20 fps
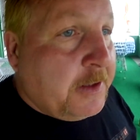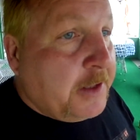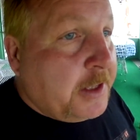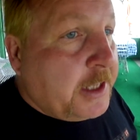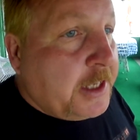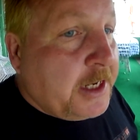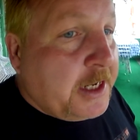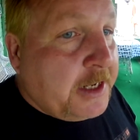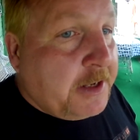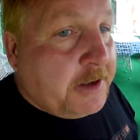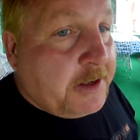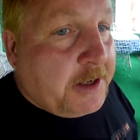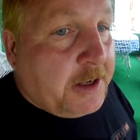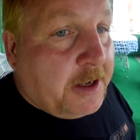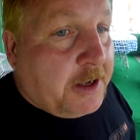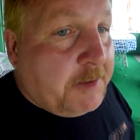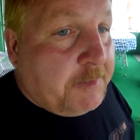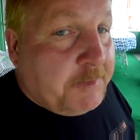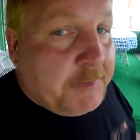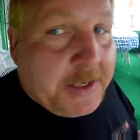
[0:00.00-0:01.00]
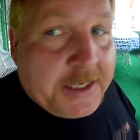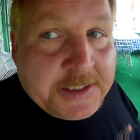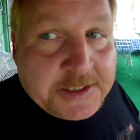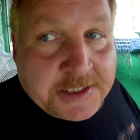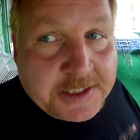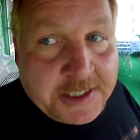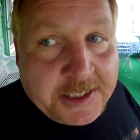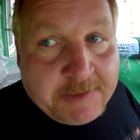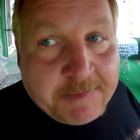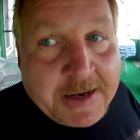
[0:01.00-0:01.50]
any uh, means
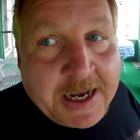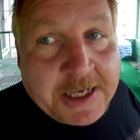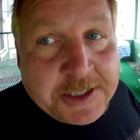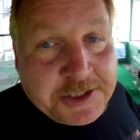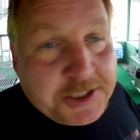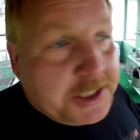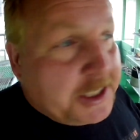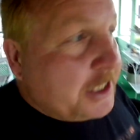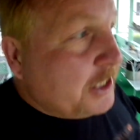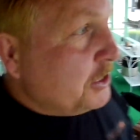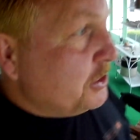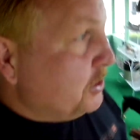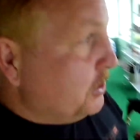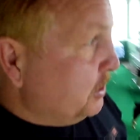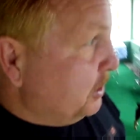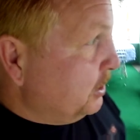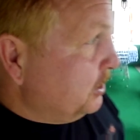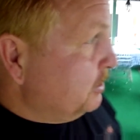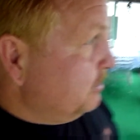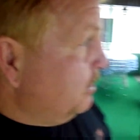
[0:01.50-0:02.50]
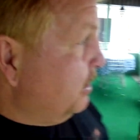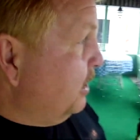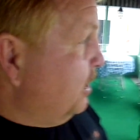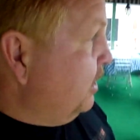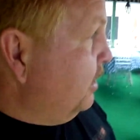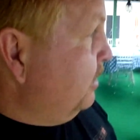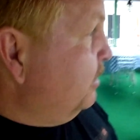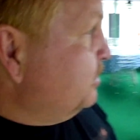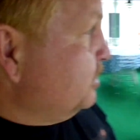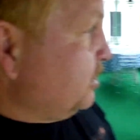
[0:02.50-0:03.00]
of the imagination
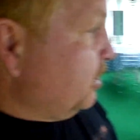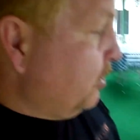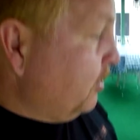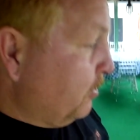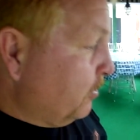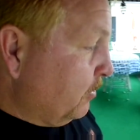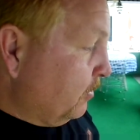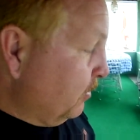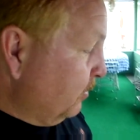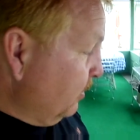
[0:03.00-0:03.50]
uh, so